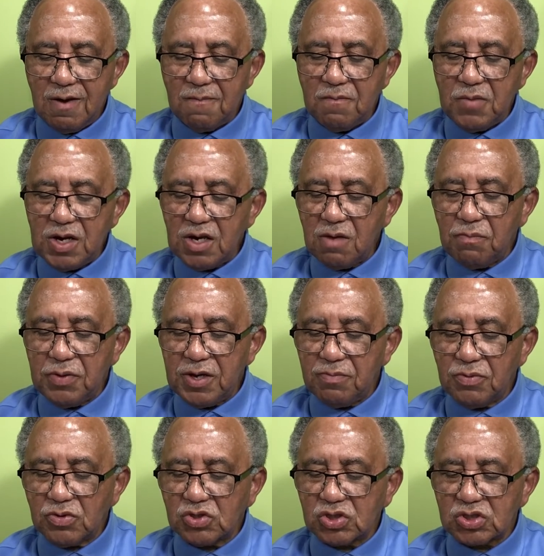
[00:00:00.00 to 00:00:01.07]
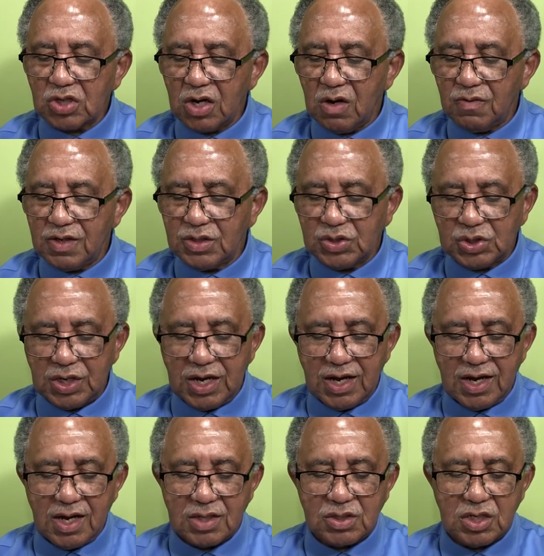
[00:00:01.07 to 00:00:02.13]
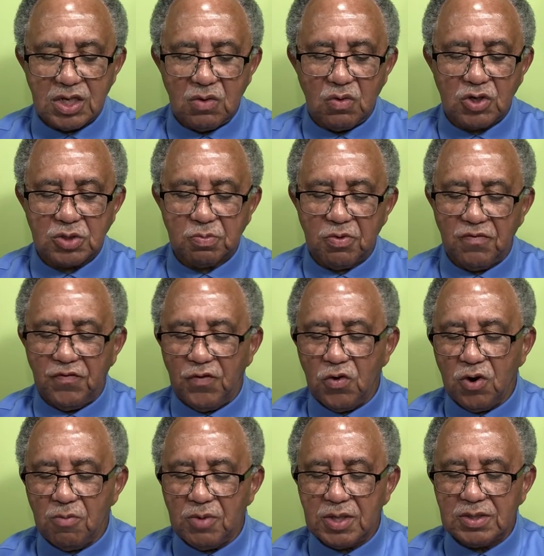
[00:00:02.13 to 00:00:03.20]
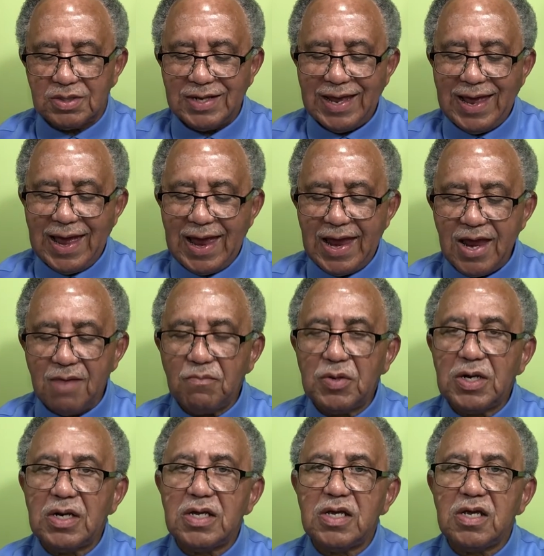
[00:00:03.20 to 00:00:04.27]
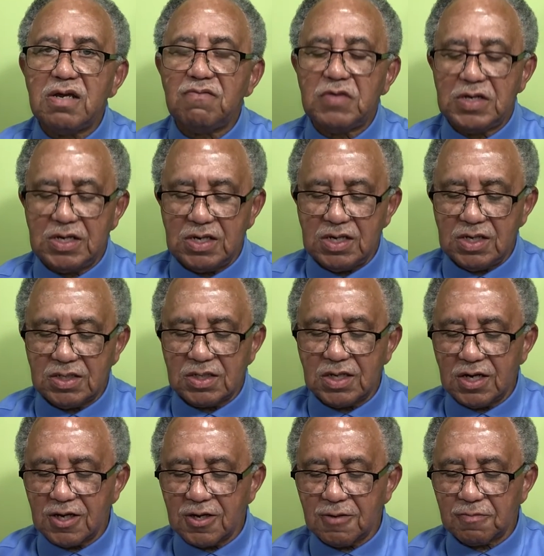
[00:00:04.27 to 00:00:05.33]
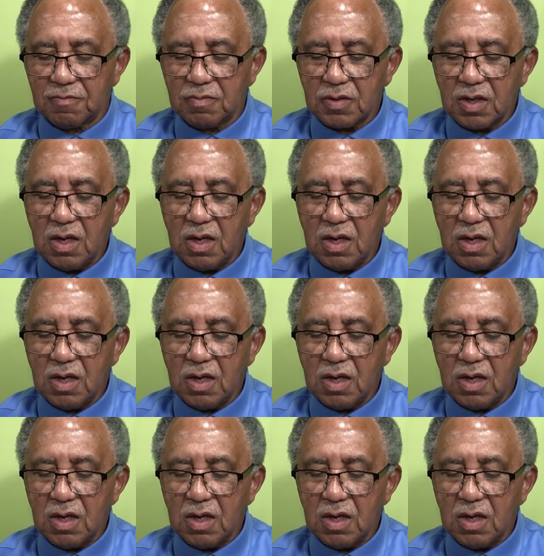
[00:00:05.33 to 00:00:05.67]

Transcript: many people saw the signs he was performing and believed in his name.